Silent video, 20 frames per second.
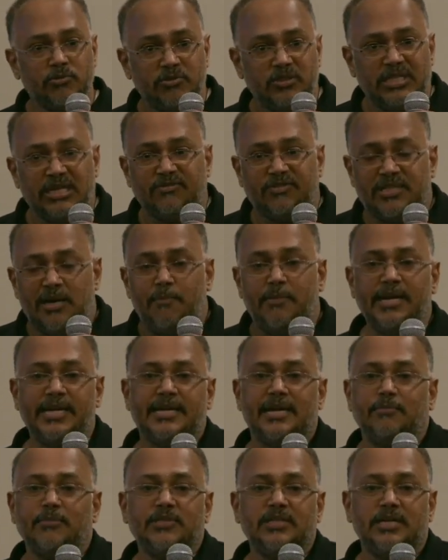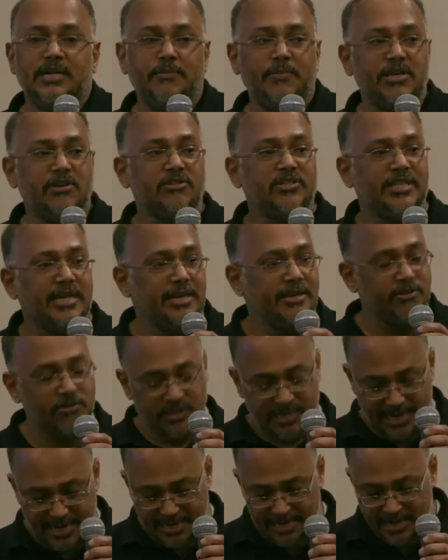if somebody coming and telling you
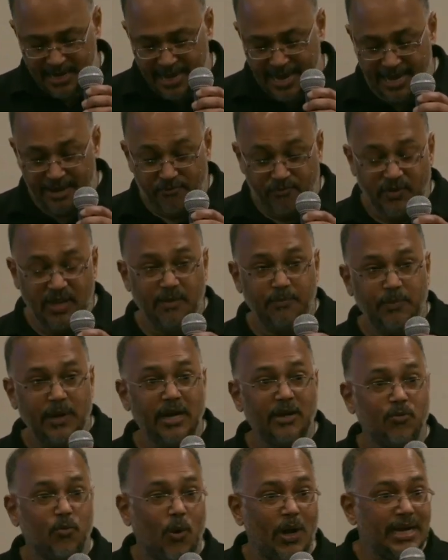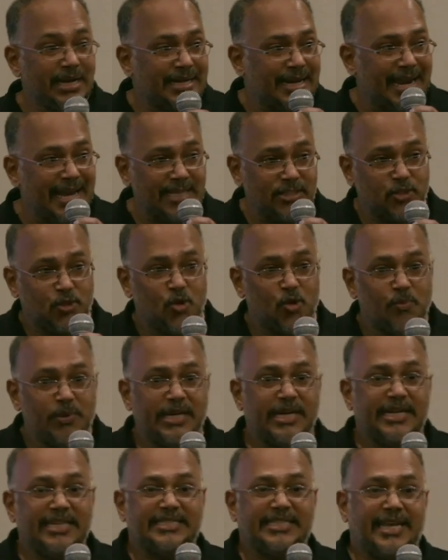that, hey, we build world-class
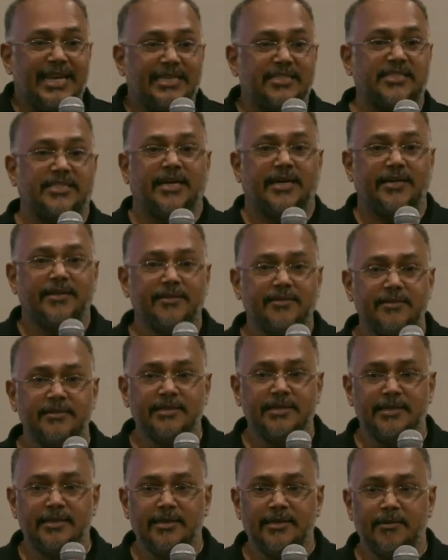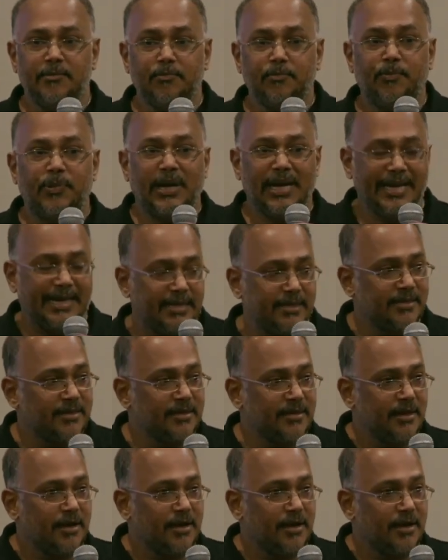Kubernetes cluster, brilliant.